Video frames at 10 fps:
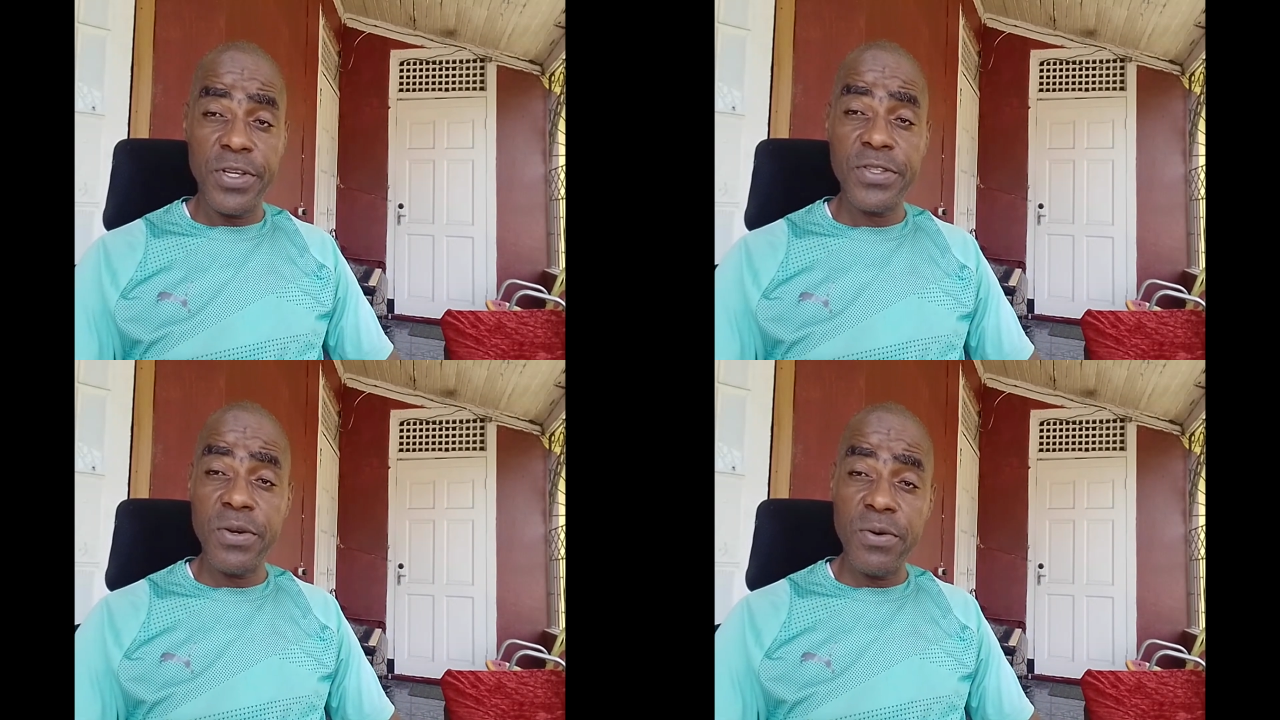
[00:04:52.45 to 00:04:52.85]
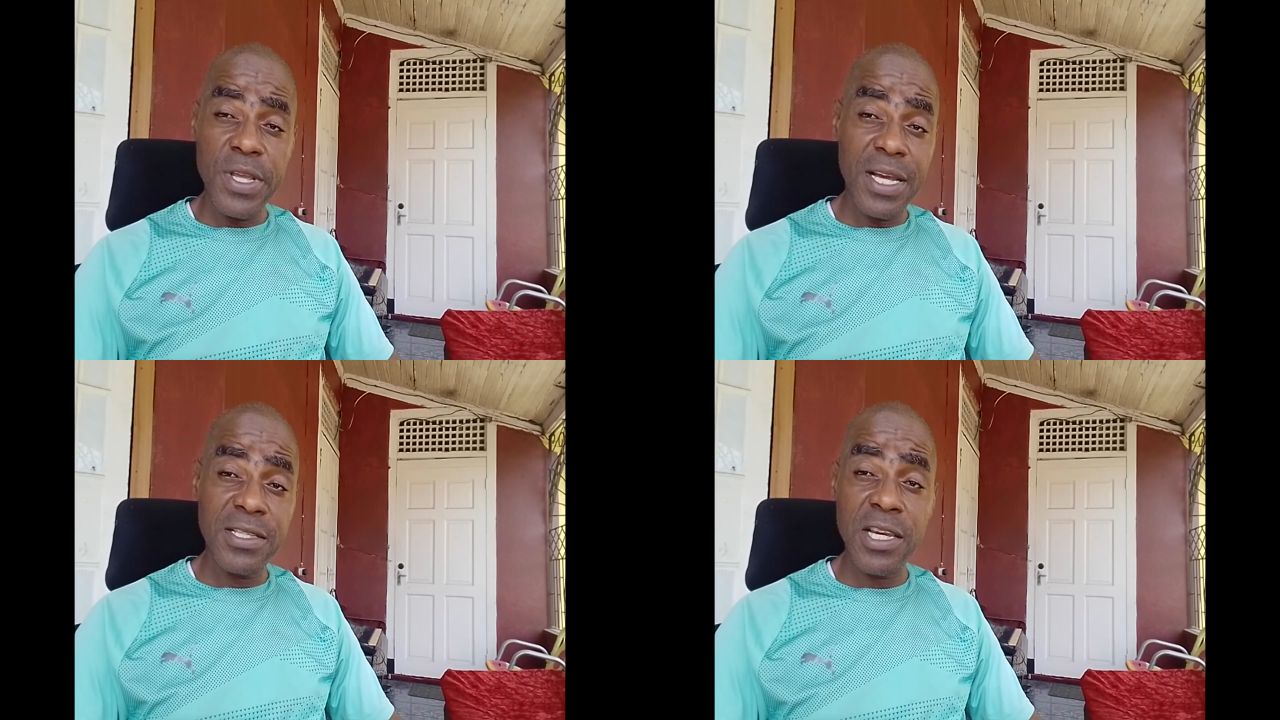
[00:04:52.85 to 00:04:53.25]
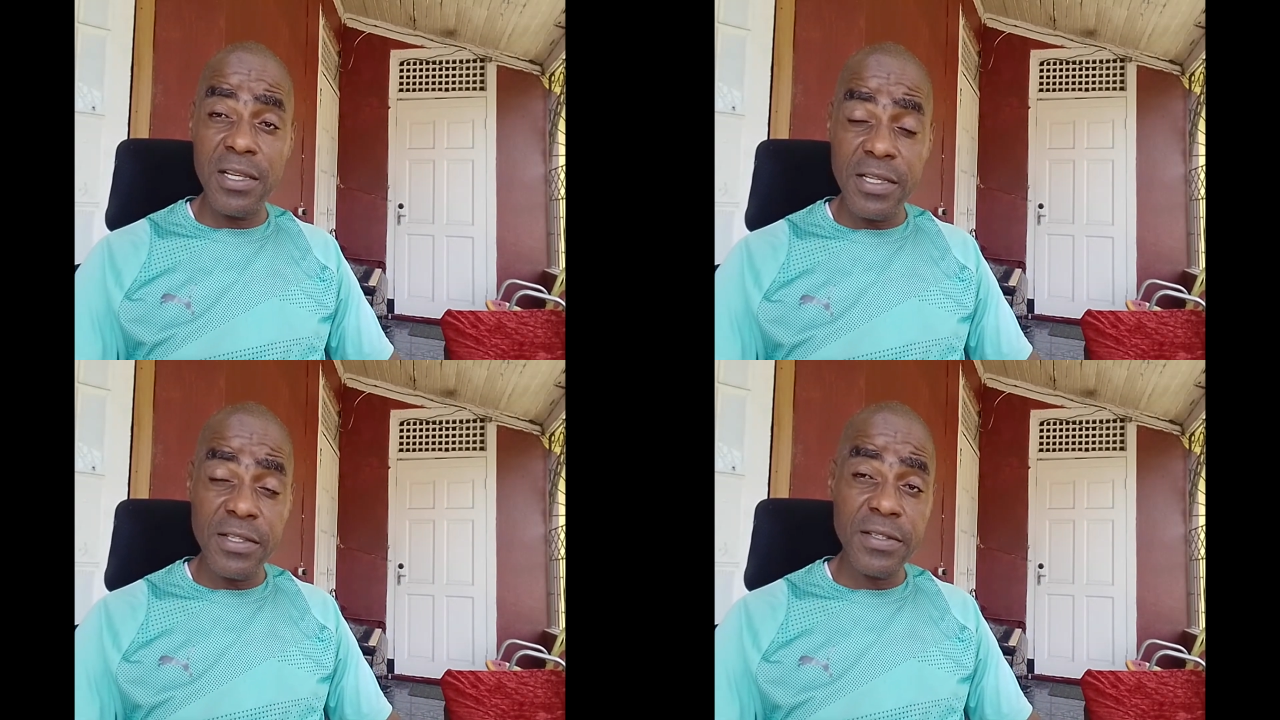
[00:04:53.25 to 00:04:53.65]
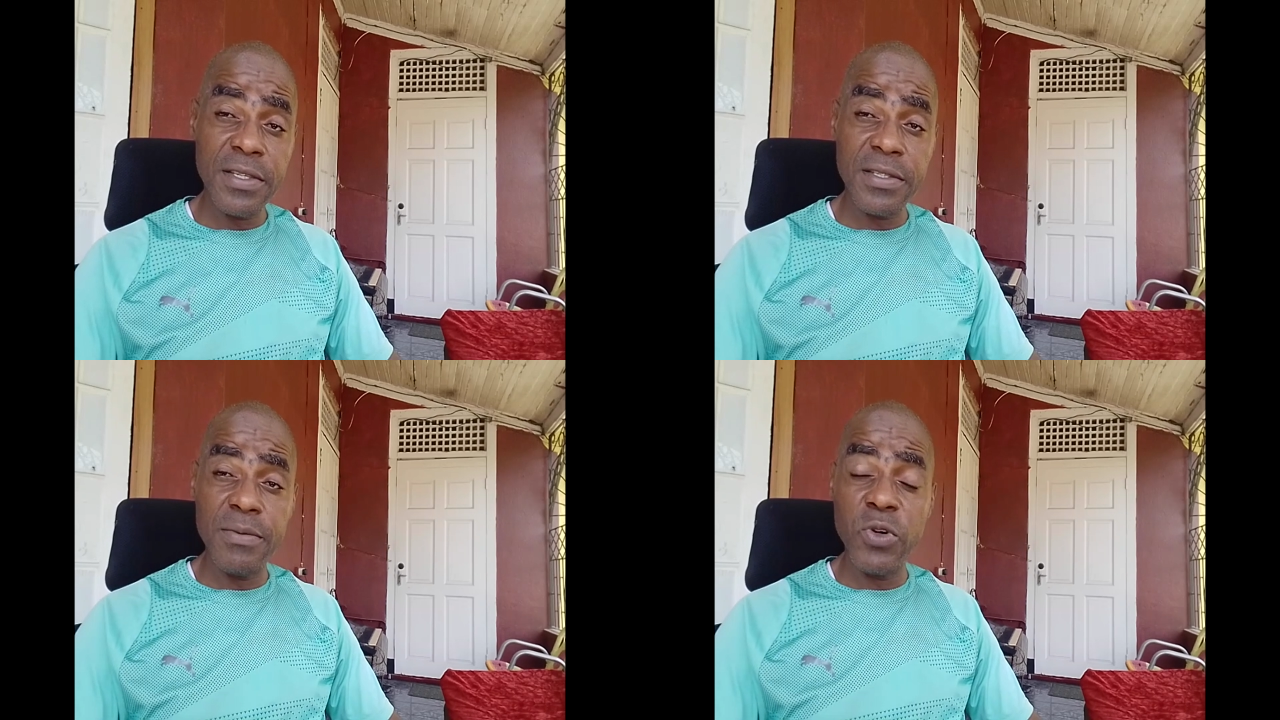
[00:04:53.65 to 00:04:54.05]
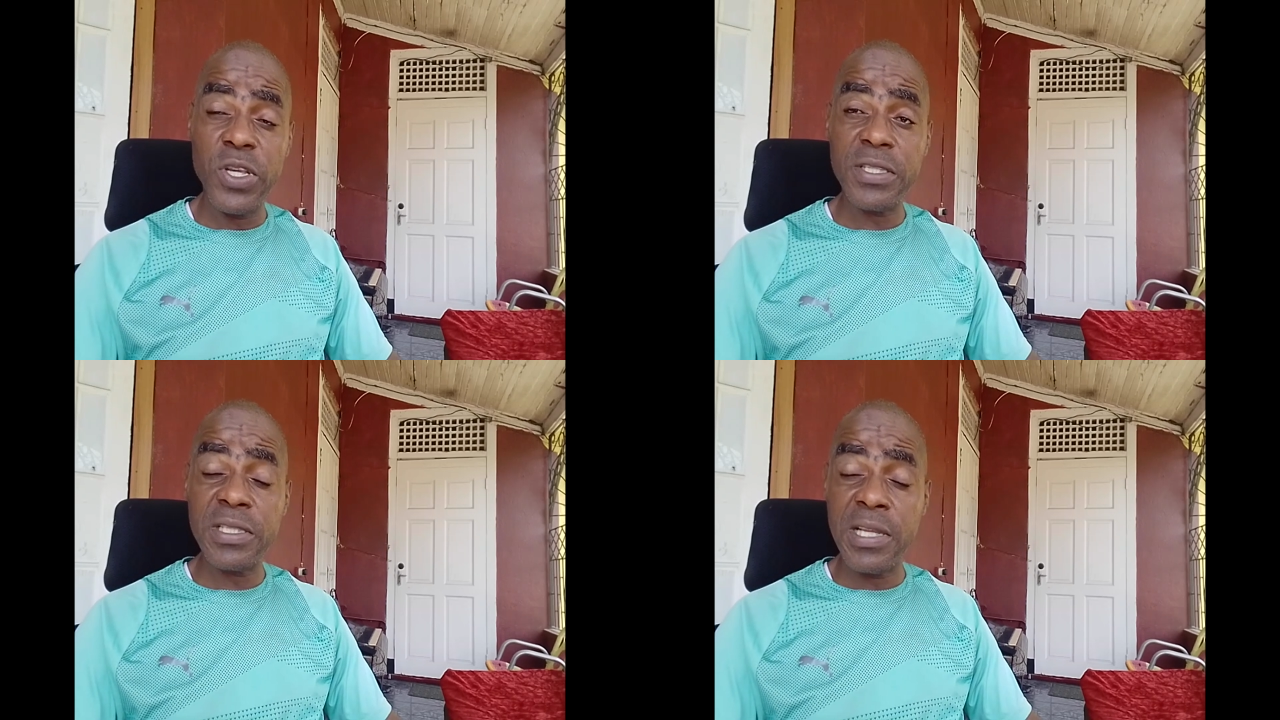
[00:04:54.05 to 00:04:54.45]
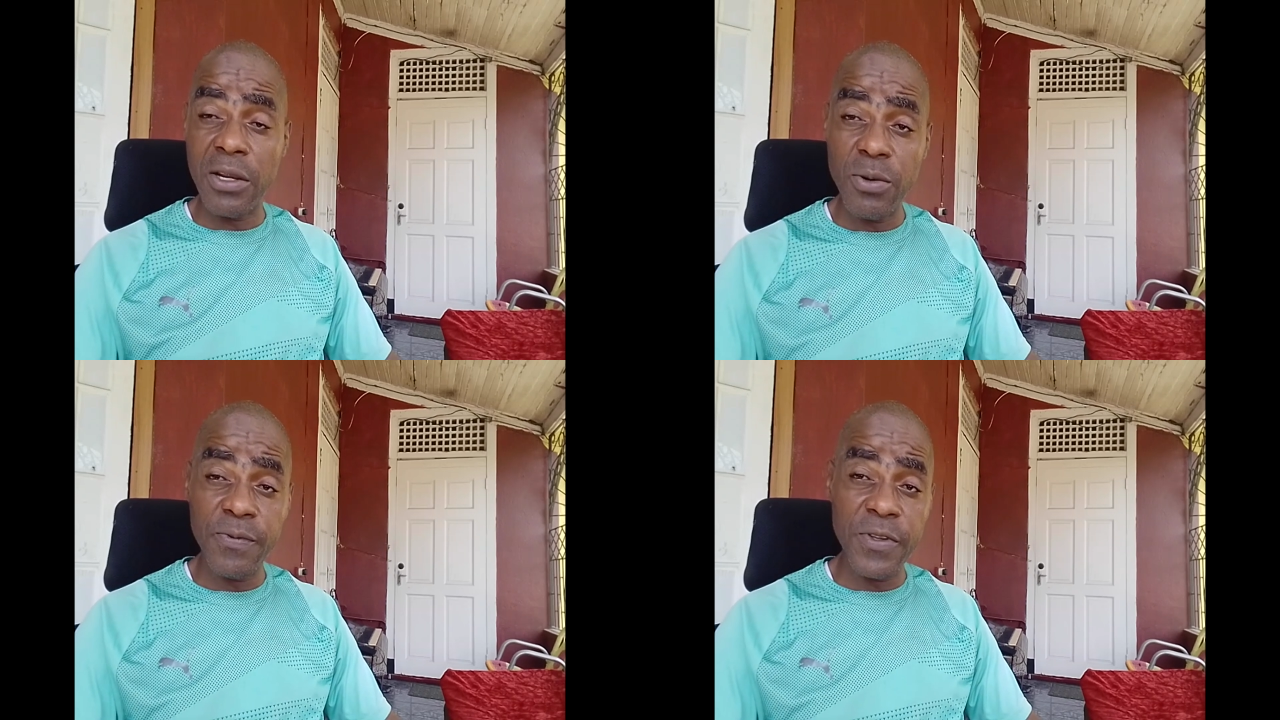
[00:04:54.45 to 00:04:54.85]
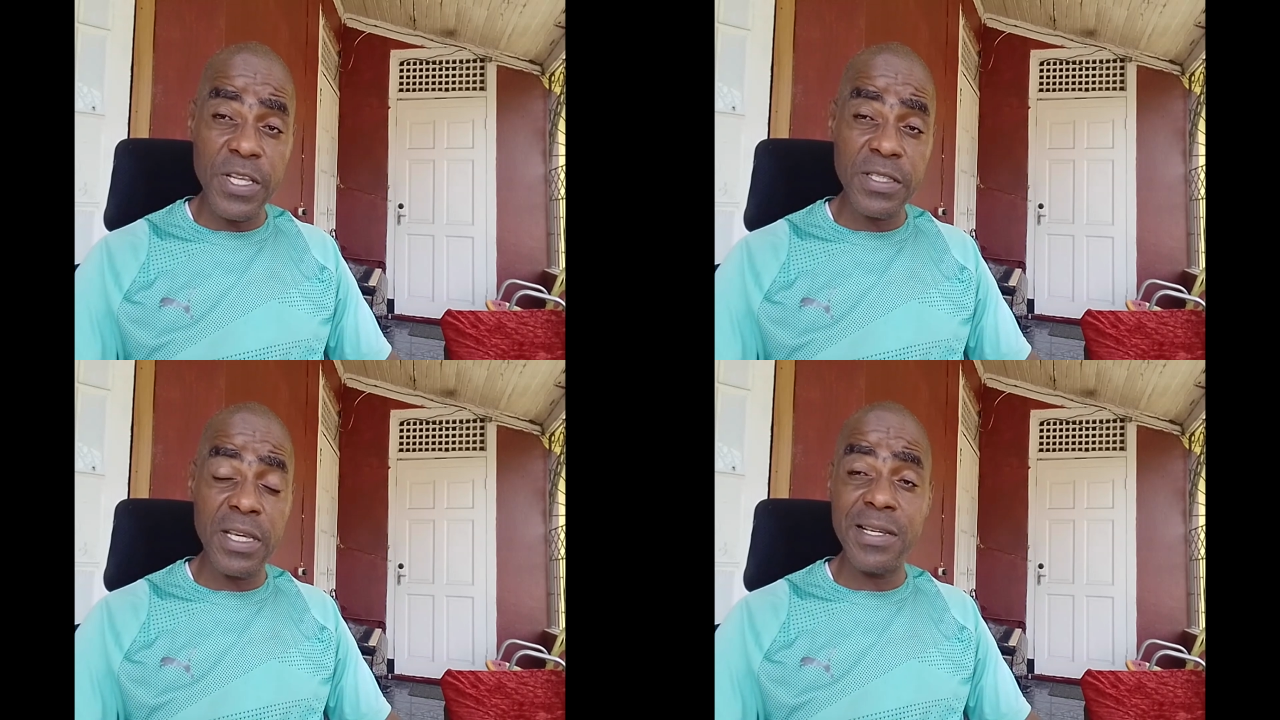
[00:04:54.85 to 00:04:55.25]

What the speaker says: You see, oh, you challenge the system, oh, you stand up for this,